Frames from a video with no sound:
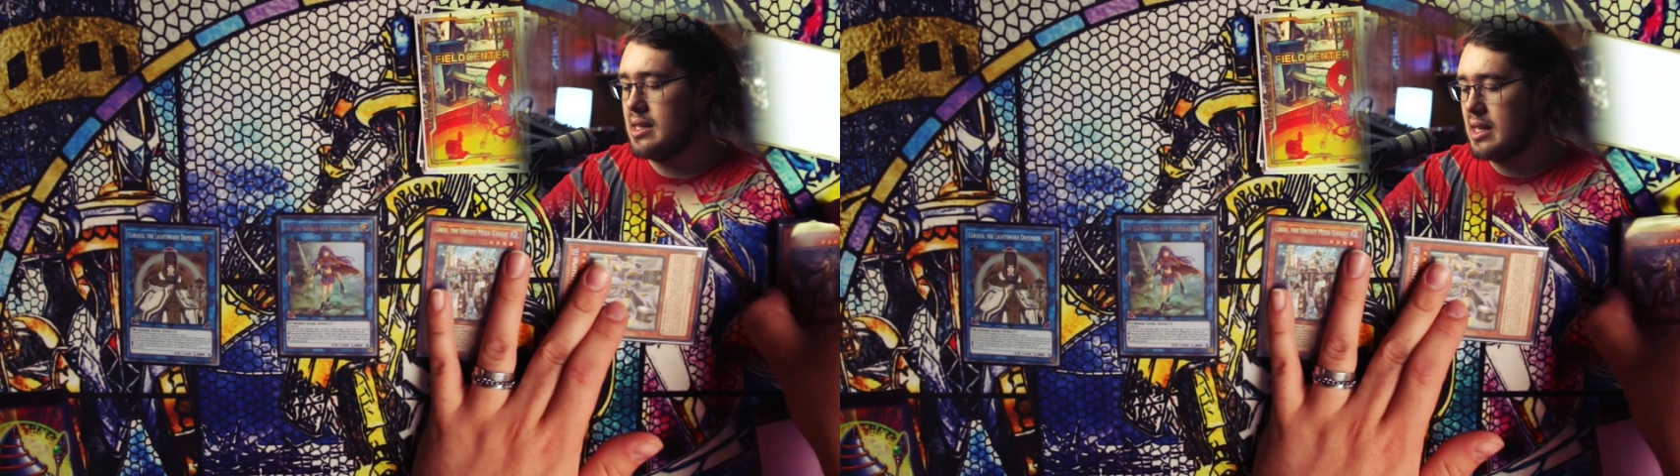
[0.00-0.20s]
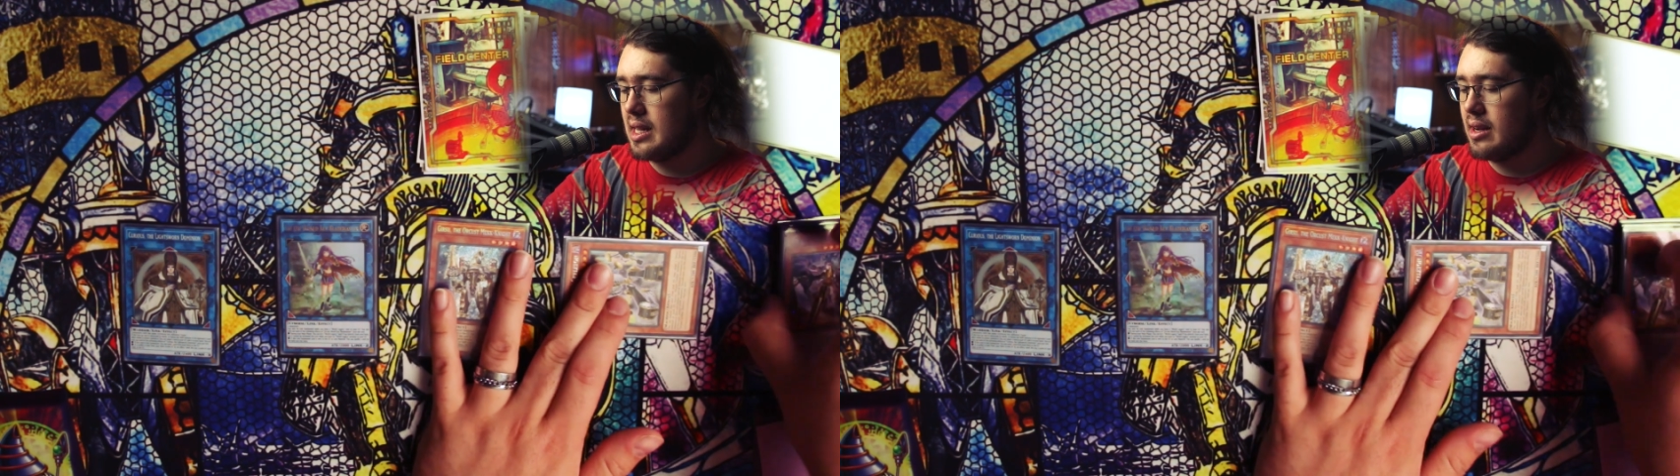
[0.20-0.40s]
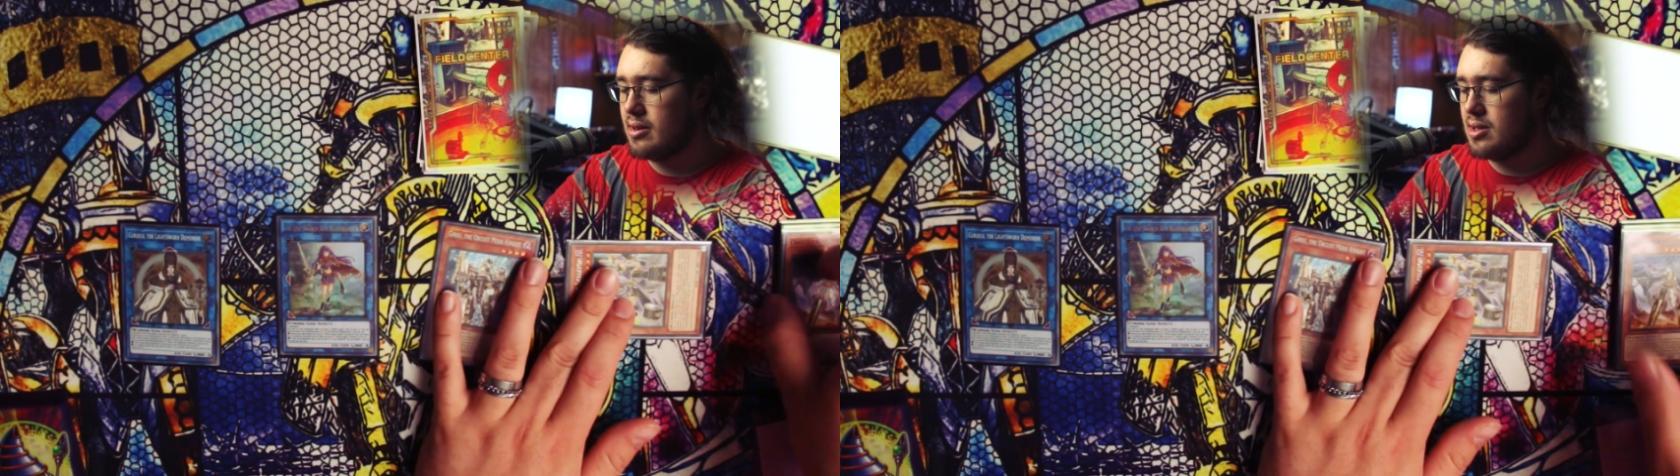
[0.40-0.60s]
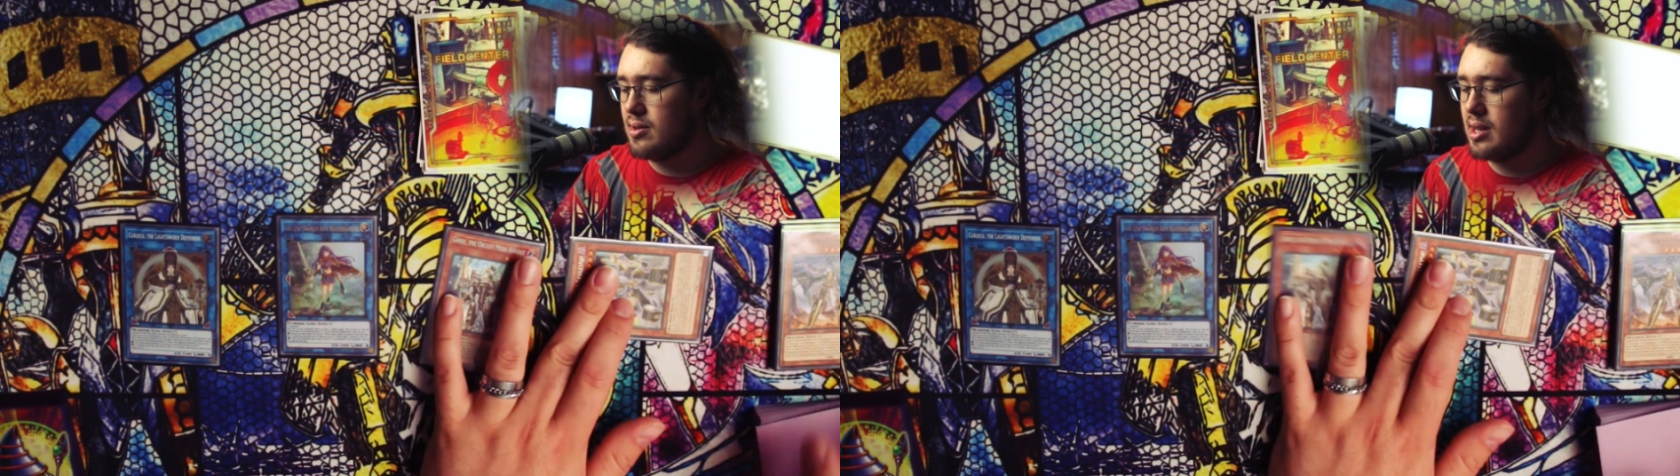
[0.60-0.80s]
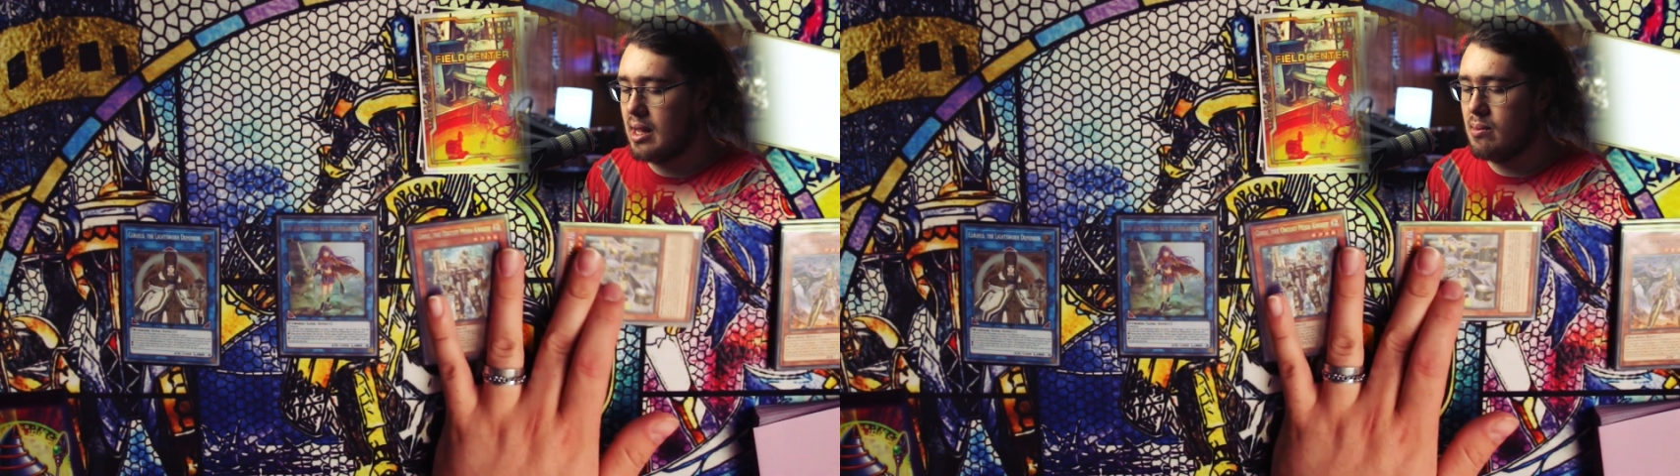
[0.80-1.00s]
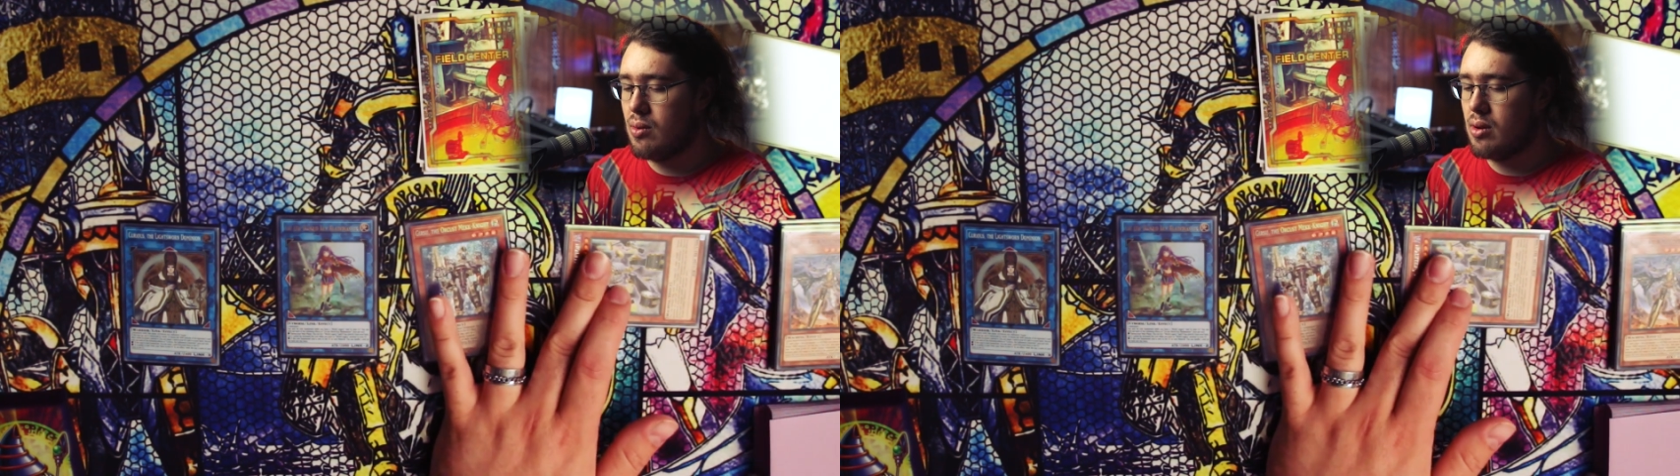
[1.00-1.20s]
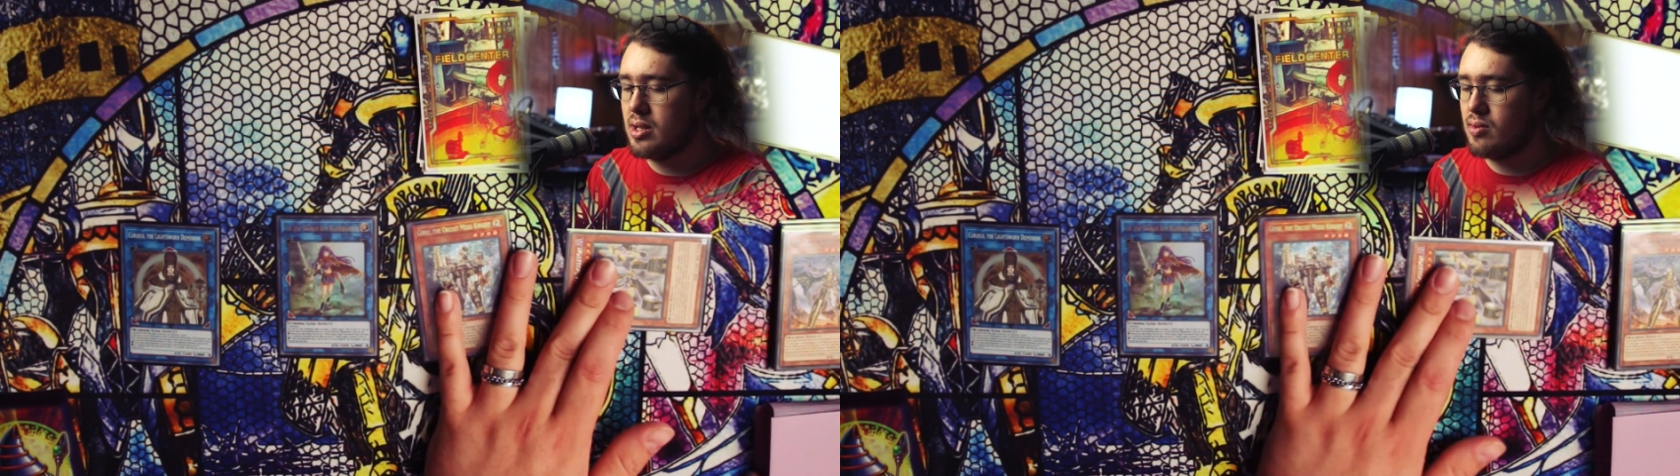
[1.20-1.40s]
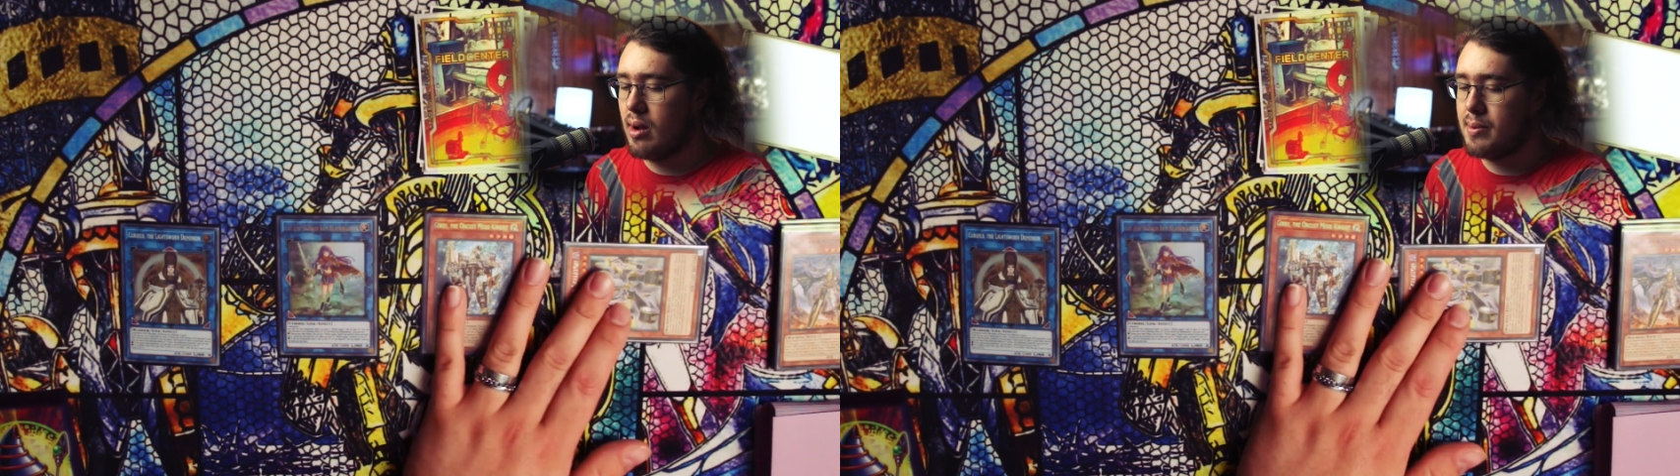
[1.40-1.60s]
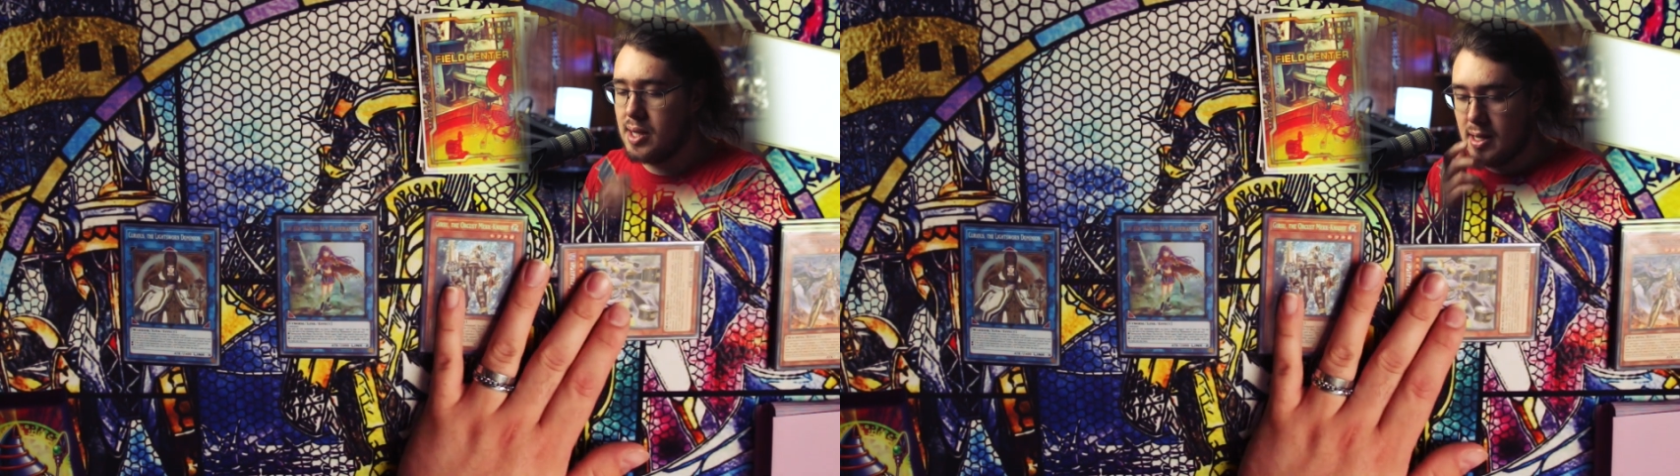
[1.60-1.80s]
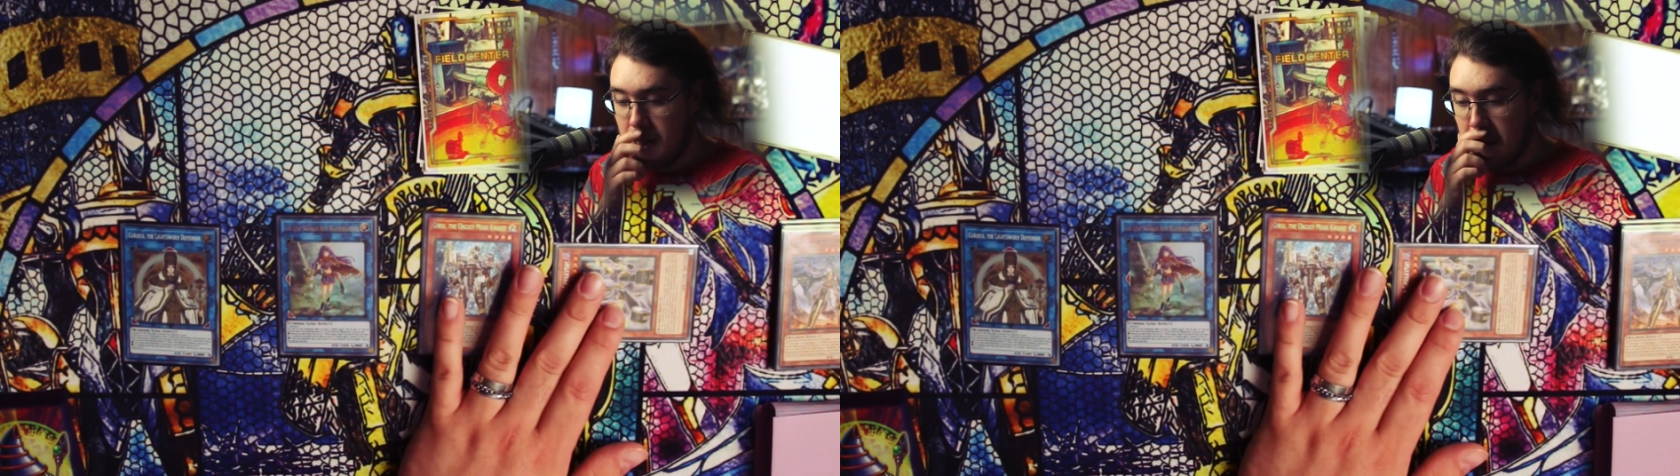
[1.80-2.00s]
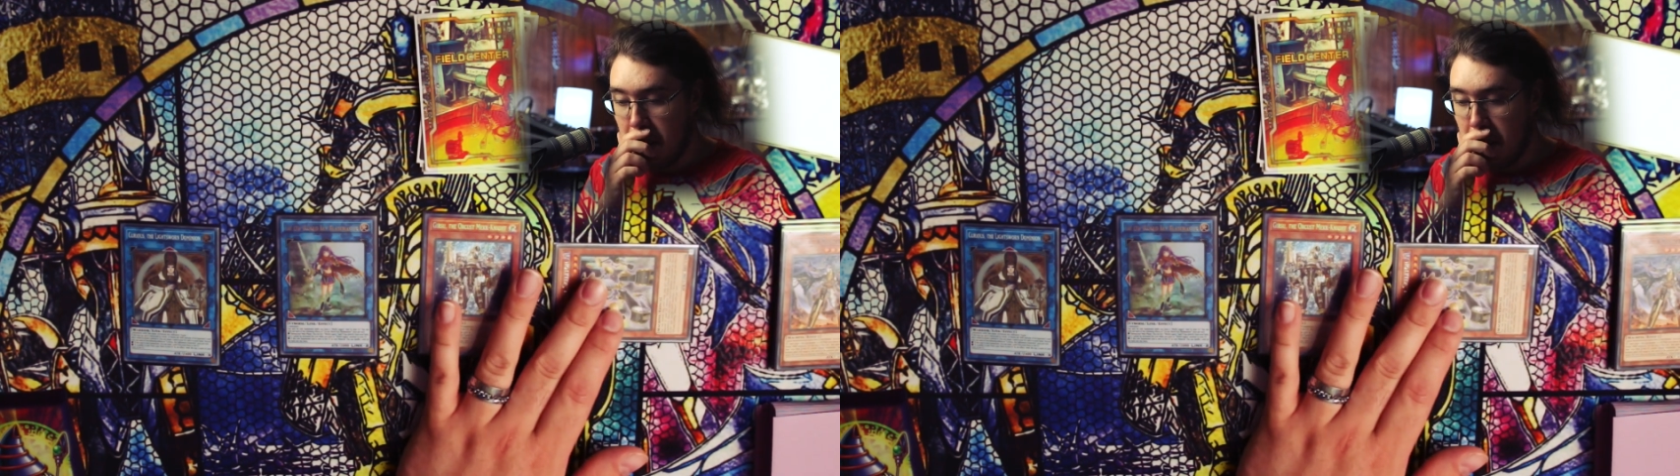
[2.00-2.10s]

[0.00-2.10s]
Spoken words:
the Gearsu to get more disruption.